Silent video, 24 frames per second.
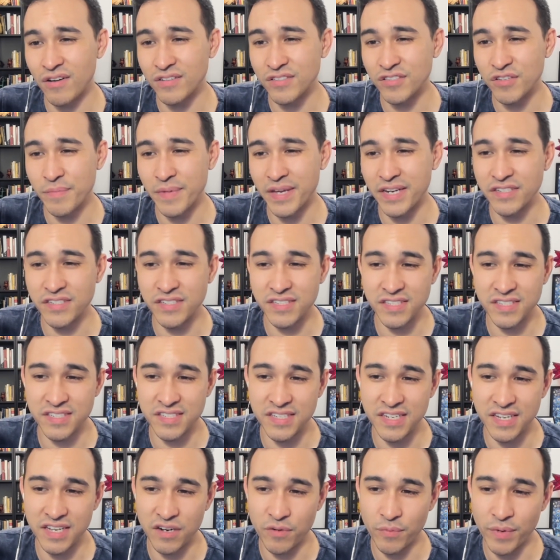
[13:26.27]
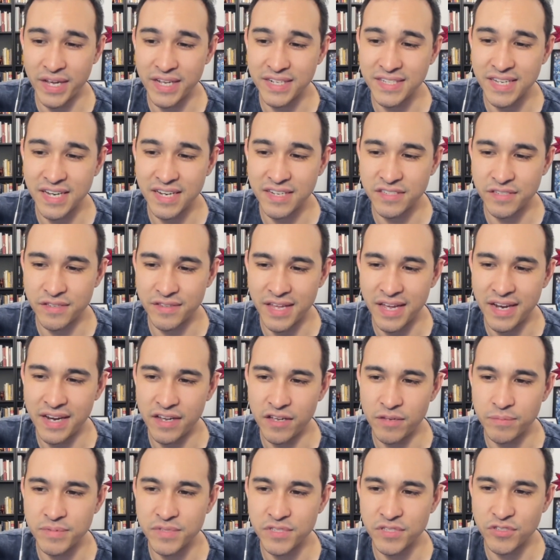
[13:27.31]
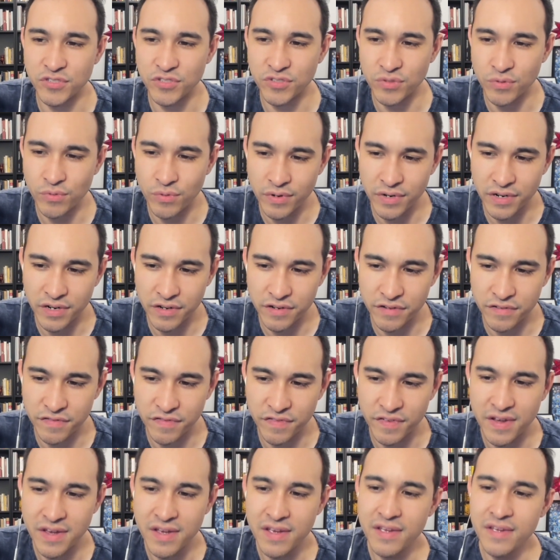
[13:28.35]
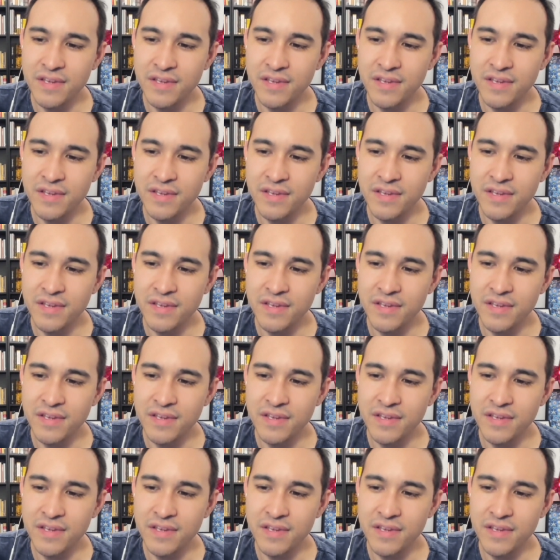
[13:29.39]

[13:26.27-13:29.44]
also manages to sneak in a Wing Attack, so that helps sort of.